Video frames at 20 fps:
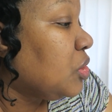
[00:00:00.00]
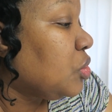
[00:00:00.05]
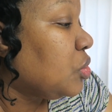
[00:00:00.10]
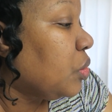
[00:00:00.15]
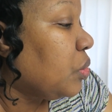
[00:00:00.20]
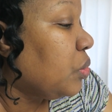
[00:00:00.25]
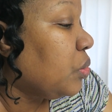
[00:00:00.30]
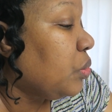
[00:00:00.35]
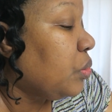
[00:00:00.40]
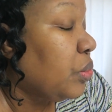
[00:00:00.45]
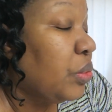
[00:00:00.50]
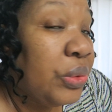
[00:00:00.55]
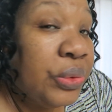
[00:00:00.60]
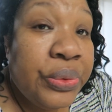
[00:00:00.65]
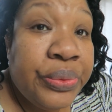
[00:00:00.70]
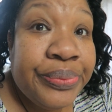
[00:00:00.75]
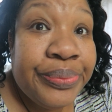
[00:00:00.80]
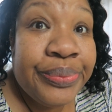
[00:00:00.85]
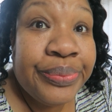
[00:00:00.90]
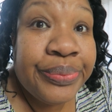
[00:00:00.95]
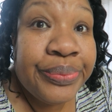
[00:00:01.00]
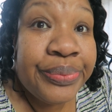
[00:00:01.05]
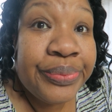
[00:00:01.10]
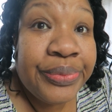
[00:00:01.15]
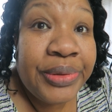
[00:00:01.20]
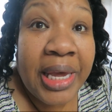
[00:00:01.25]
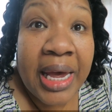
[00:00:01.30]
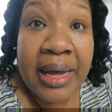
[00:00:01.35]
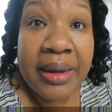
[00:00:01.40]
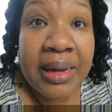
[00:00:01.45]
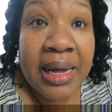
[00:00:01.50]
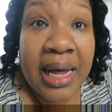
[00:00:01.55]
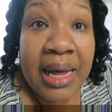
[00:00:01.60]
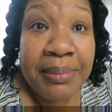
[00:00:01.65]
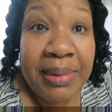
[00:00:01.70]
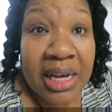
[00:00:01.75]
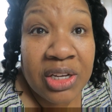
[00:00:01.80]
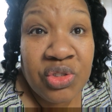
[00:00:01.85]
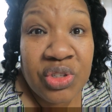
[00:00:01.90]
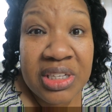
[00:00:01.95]
so yeah
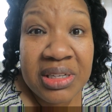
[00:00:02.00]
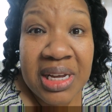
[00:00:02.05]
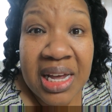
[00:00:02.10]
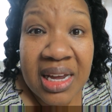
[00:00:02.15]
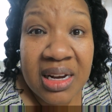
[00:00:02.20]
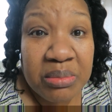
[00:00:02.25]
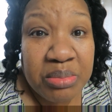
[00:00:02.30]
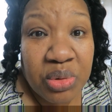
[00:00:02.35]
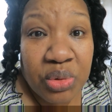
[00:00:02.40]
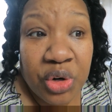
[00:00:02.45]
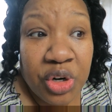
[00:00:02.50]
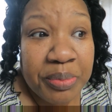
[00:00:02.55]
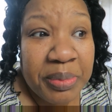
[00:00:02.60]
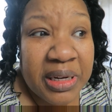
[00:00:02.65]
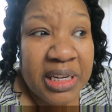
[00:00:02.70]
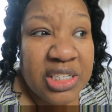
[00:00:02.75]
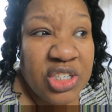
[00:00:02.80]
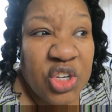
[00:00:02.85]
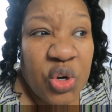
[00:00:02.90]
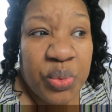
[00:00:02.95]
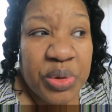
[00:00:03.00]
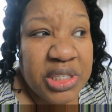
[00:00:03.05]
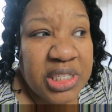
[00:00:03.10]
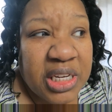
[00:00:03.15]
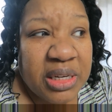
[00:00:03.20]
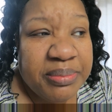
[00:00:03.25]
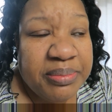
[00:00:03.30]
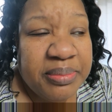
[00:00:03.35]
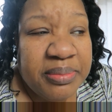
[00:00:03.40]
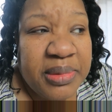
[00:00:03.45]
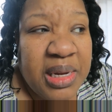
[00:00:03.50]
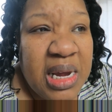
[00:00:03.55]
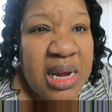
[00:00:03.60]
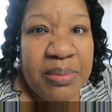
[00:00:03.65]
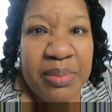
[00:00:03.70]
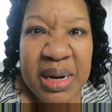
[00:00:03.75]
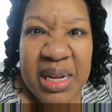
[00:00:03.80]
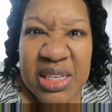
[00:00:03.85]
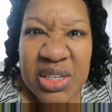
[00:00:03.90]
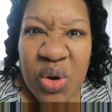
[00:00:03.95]
i'm actually kind of bored because no one's up
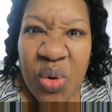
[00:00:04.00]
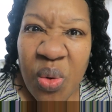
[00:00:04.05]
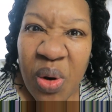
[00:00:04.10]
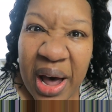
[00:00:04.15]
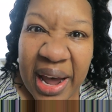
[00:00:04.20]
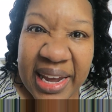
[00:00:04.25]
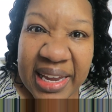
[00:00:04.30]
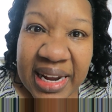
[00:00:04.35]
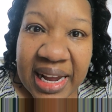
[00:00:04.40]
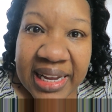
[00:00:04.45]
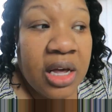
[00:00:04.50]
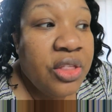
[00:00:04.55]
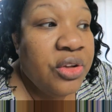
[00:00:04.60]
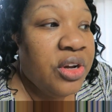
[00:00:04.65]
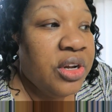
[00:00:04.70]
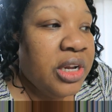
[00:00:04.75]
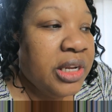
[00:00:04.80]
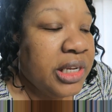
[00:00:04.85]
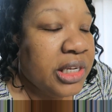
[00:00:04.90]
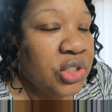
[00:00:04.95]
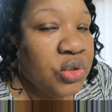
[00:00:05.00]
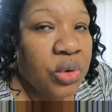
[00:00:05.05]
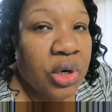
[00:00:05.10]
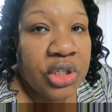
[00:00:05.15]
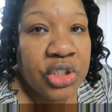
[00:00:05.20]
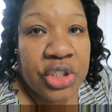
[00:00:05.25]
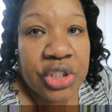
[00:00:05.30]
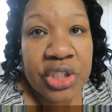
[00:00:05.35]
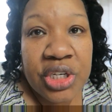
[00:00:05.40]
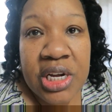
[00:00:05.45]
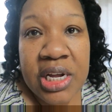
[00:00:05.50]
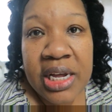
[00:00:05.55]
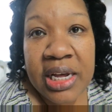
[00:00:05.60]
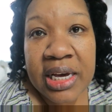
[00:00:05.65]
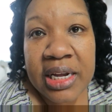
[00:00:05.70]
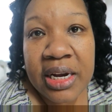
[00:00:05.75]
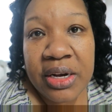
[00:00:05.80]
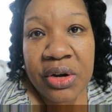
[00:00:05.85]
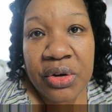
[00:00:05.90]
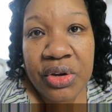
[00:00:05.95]
but it's quiet other than the dishwasher
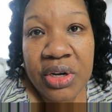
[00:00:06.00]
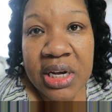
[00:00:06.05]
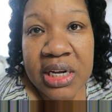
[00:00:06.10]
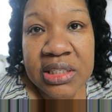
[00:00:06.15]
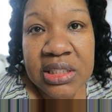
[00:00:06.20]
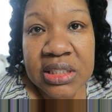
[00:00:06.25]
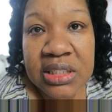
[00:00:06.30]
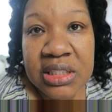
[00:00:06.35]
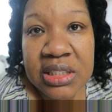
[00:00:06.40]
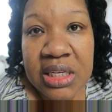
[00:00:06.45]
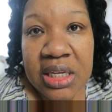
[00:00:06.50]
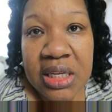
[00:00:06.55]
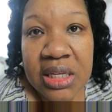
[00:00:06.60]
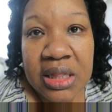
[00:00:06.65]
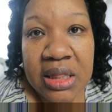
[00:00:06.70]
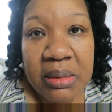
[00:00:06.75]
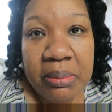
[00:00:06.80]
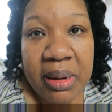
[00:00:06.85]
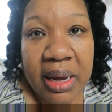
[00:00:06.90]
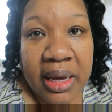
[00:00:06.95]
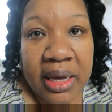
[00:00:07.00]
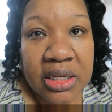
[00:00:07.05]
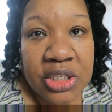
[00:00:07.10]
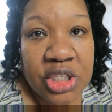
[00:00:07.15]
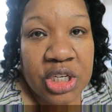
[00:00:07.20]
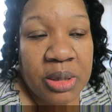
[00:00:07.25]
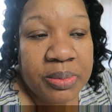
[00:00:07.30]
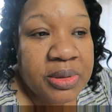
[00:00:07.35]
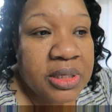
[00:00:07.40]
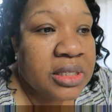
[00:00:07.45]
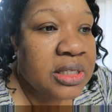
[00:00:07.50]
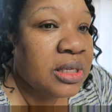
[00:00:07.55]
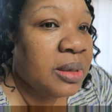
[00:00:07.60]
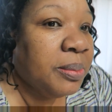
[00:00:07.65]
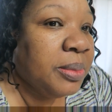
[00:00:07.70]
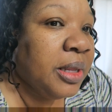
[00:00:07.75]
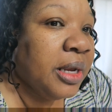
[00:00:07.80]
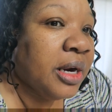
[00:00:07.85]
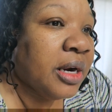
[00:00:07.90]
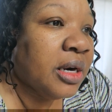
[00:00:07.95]
and i know you guys can see the bag of chips that's
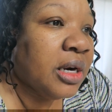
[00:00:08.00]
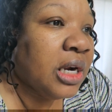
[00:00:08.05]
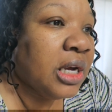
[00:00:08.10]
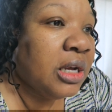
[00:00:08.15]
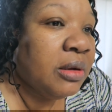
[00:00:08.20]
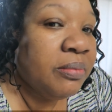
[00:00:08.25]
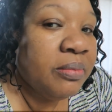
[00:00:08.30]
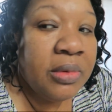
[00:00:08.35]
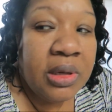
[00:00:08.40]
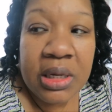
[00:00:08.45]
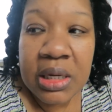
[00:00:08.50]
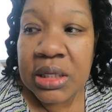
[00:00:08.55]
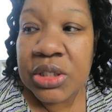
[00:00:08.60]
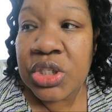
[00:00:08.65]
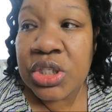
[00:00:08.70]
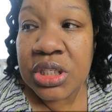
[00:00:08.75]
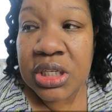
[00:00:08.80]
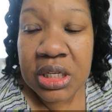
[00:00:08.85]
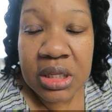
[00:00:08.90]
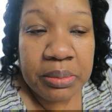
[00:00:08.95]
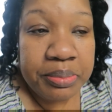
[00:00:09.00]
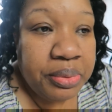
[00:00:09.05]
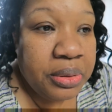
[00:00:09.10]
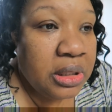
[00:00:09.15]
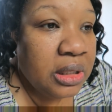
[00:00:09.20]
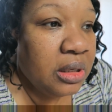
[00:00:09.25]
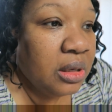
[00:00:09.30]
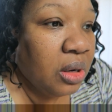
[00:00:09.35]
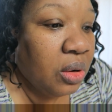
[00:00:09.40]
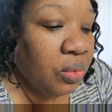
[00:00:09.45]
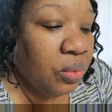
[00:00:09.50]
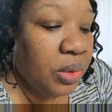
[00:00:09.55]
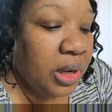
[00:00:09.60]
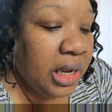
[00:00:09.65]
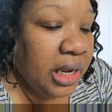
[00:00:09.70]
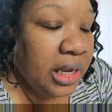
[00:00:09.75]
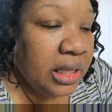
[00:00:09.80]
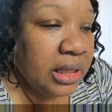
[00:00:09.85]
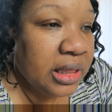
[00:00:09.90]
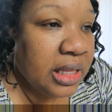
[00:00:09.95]
up there um, just need to put it
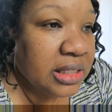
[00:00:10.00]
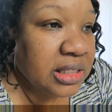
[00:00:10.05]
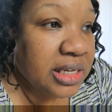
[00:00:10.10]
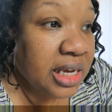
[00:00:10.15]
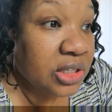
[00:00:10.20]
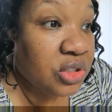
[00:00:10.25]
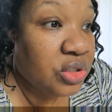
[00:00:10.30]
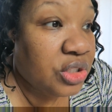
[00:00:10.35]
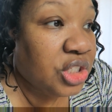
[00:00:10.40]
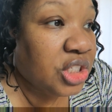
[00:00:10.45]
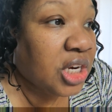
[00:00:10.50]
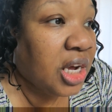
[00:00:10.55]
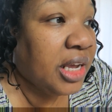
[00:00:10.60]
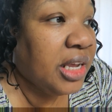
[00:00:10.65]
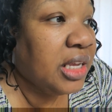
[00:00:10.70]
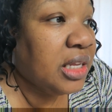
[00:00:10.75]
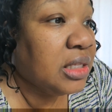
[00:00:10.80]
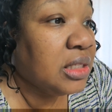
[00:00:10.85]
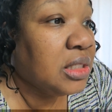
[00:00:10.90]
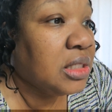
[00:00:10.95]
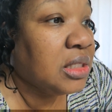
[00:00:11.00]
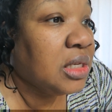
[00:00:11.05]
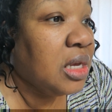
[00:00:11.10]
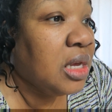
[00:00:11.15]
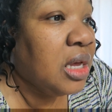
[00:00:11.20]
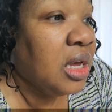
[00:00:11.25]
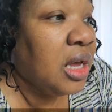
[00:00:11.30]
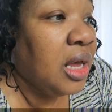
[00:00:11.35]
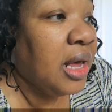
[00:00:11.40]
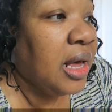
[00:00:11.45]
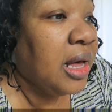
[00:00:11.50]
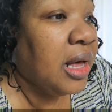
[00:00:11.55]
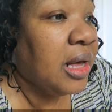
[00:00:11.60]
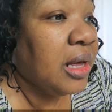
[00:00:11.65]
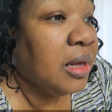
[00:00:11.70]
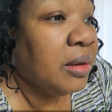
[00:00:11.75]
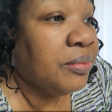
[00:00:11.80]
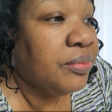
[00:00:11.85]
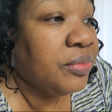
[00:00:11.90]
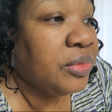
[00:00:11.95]
away that's actually cheyenne's
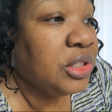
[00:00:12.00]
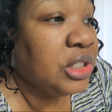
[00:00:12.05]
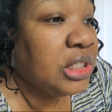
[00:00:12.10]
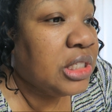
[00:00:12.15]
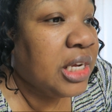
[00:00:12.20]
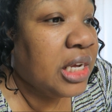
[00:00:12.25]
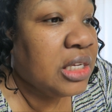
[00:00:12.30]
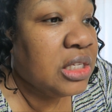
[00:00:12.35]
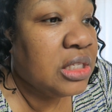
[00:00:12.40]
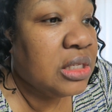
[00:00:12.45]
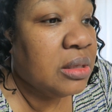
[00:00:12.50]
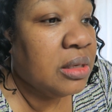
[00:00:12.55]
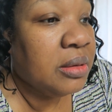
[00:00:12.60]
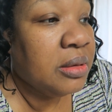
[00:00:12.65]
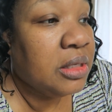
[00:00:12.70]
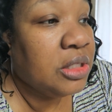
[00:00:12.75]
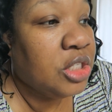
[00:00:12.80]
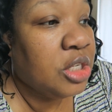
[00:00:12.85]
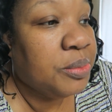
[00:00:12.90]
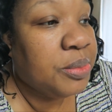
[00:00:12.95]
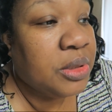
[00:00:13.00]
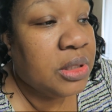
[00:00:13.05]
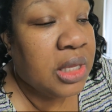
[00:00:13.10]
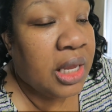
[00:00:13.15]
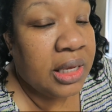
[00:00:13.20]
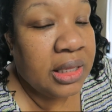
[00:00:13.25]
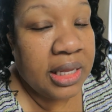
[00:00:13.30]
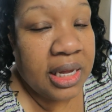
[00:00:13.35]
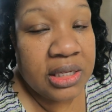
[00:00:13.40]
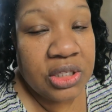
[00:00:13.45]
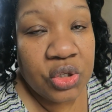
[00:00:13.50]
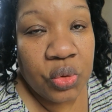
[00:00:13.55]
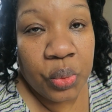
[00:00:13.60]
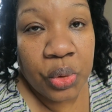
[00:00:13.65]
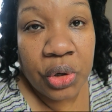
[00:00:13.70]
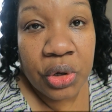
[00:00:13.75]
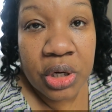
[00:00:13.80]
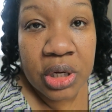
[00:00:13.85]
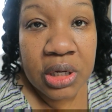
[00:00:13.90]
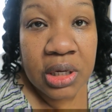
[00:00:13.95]
um, she takes chips like that to
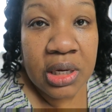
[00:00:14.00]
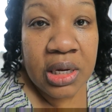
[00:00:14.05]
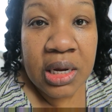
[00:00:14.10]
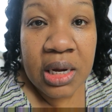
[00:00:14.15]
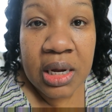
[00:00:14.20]
work